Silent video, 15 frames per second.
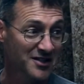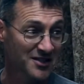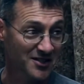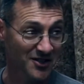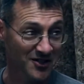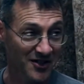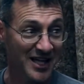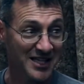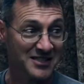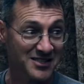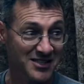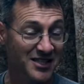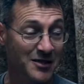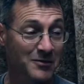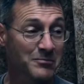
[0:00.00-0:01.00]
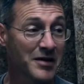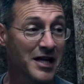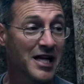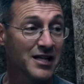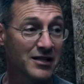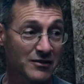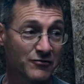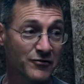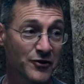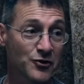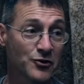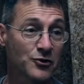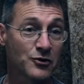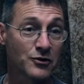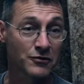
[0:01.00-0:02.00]
You know, that's their main
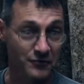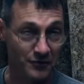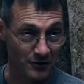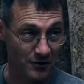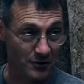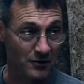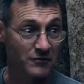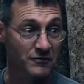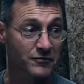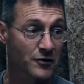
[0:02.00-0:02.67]
fuel for